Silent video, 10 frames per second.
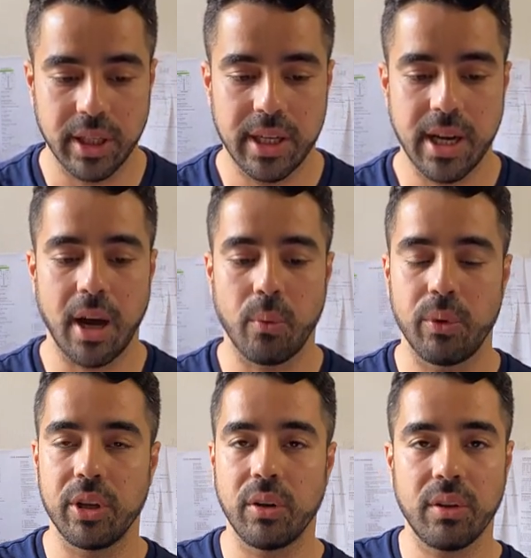Now
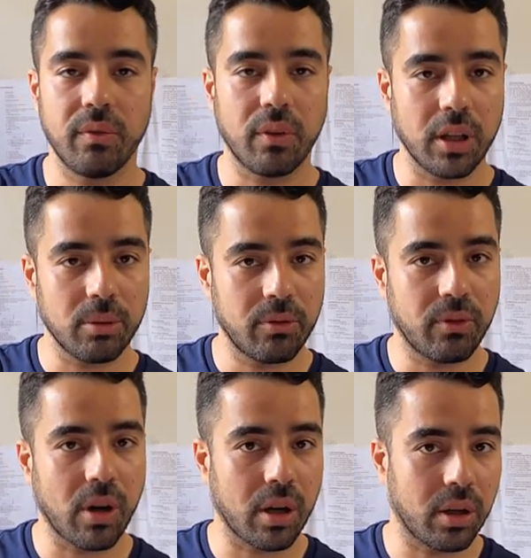we know the volume of
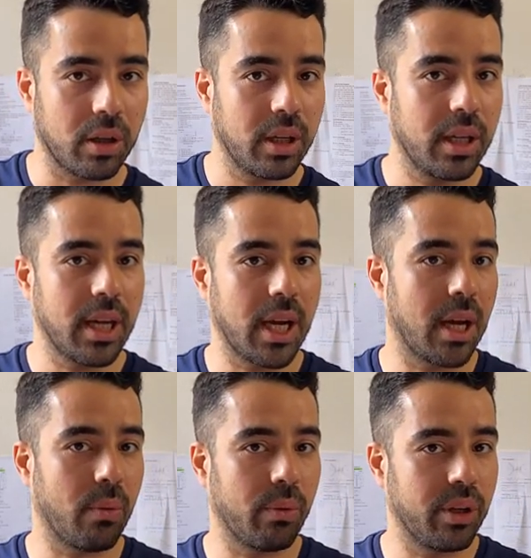water
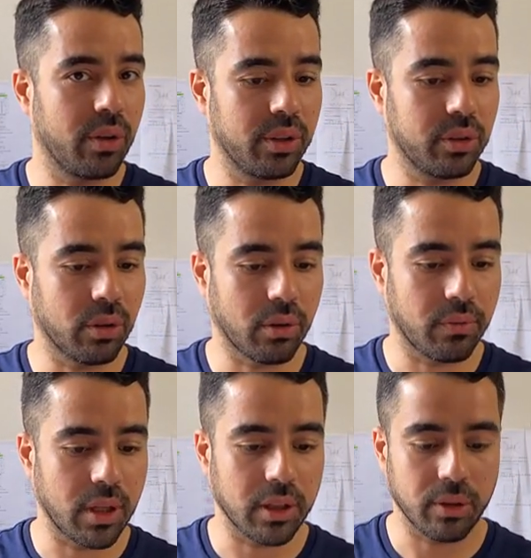and we know the total
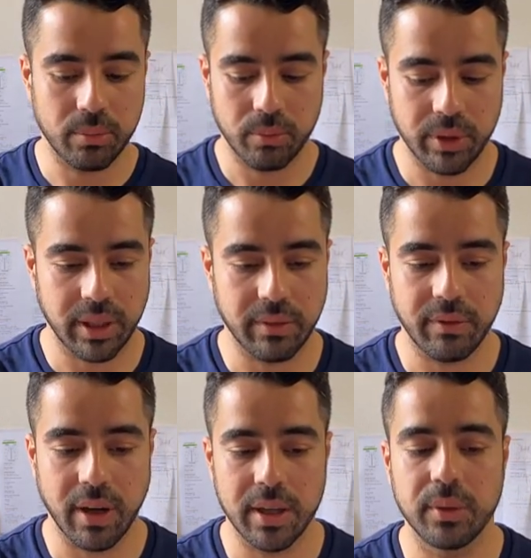volume. We can
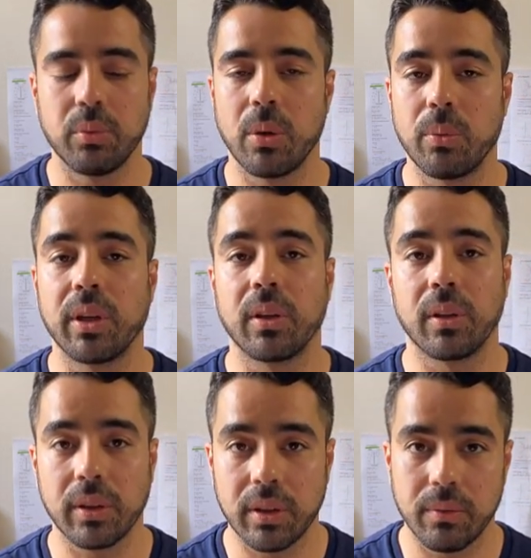find what we're
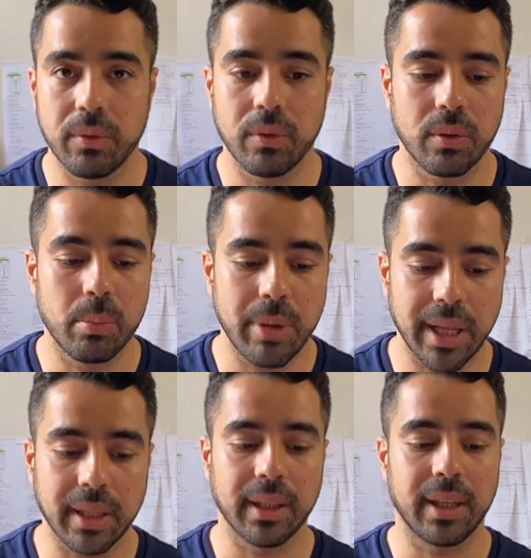looking for,
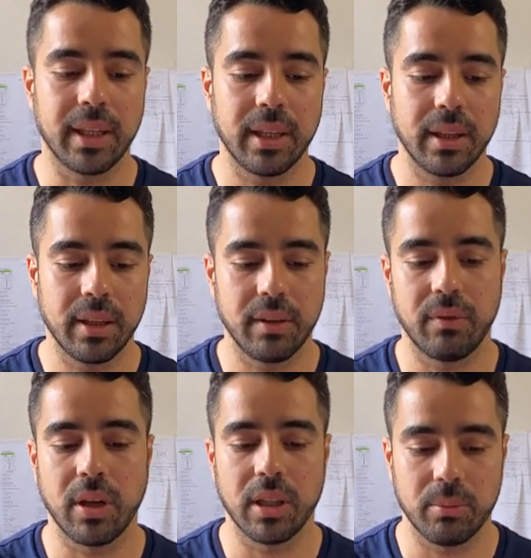mainly the
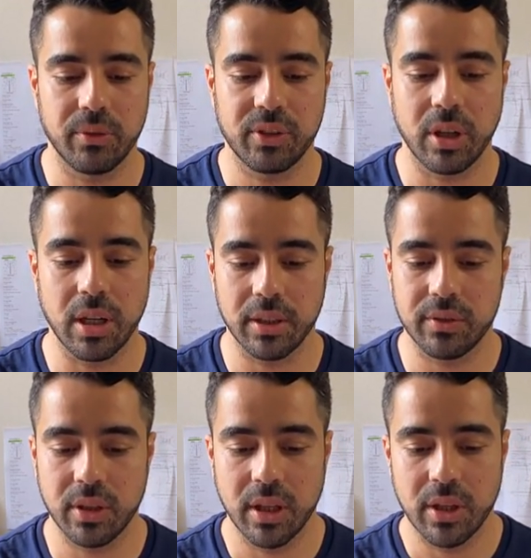volume of
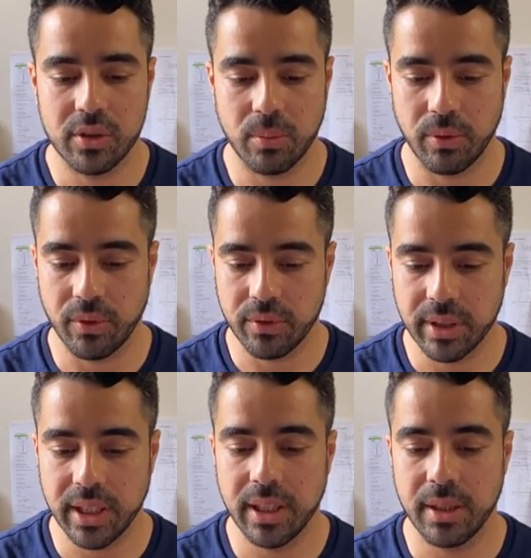solids. So
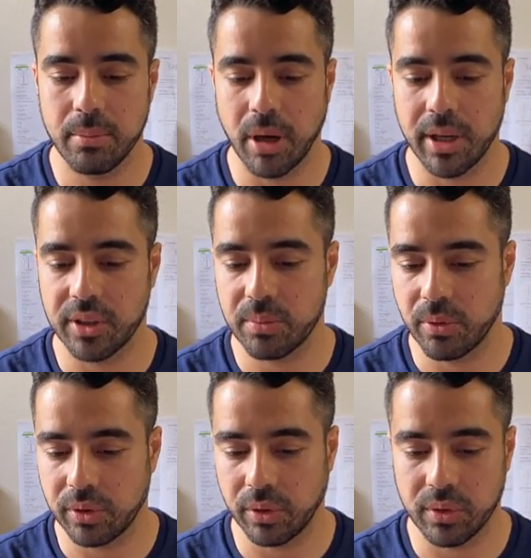0.3 minus
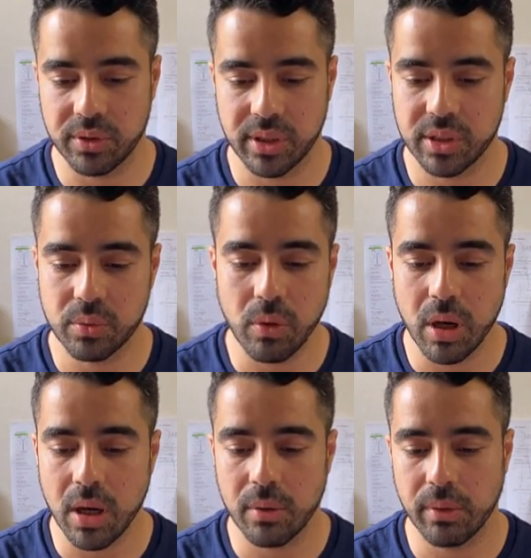
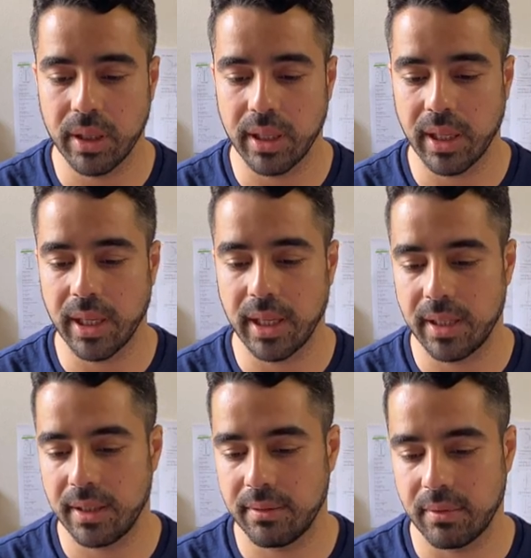0.061, we're gonna
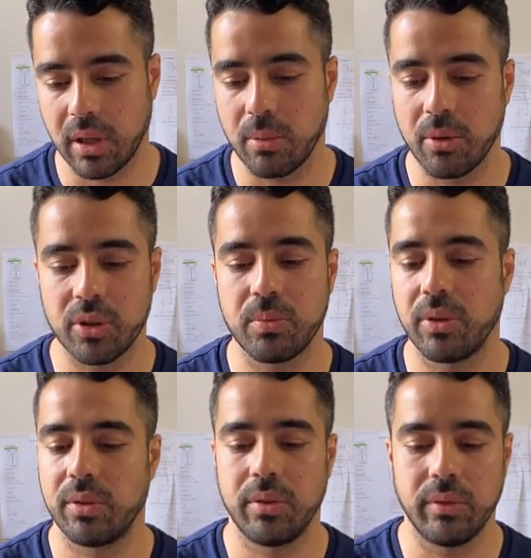get almost
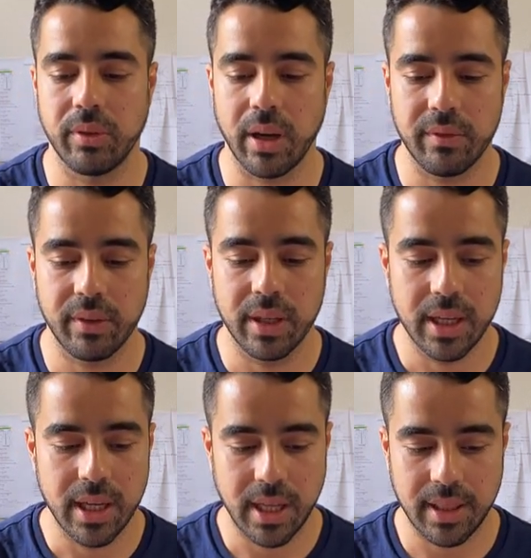0.25.
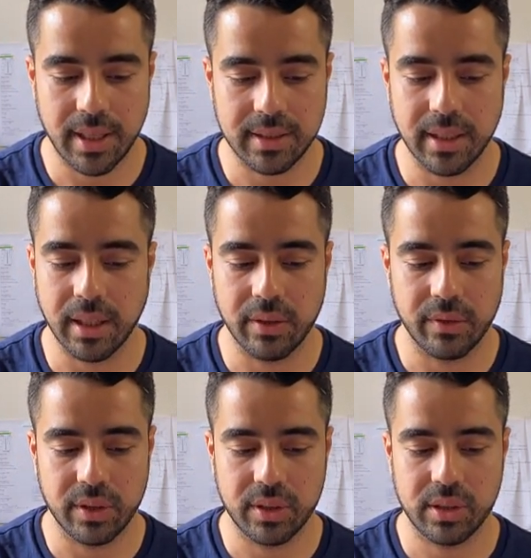And that's gonna give
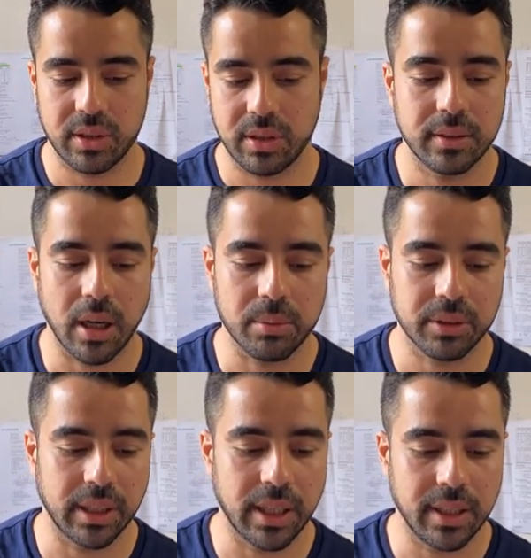us
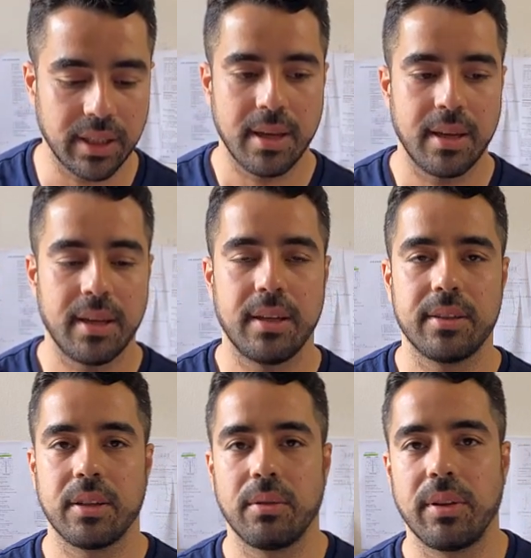option A.
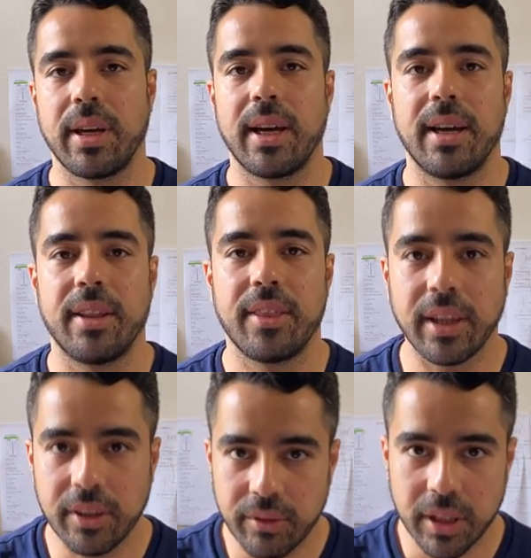So with that,
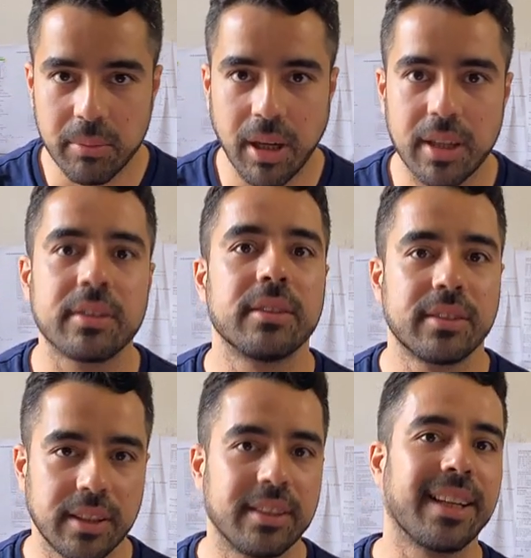thank you very much and
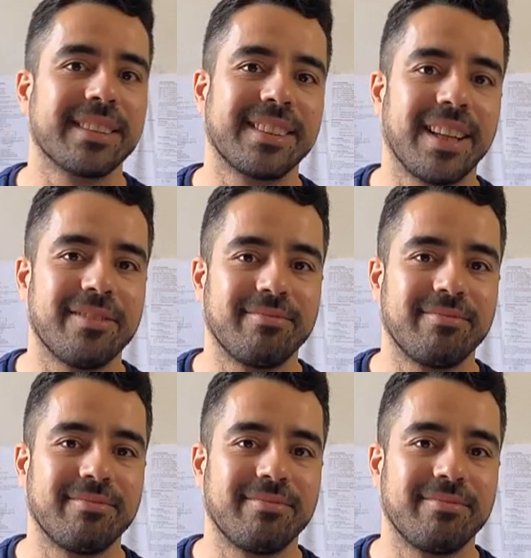see you next time.